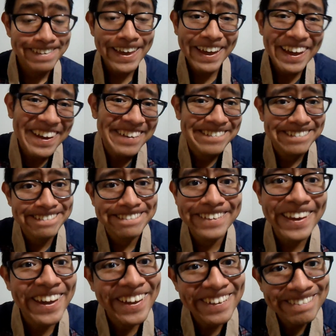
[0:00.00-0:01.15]
Yeah,
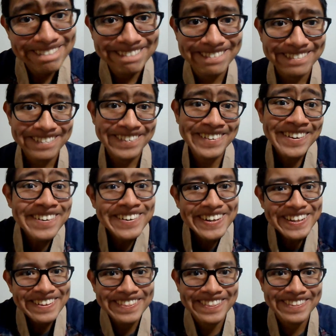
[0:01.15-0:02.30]
yeah, sure it
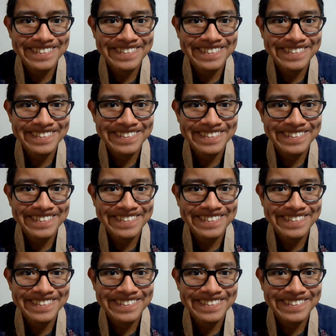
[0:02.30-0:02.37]
is.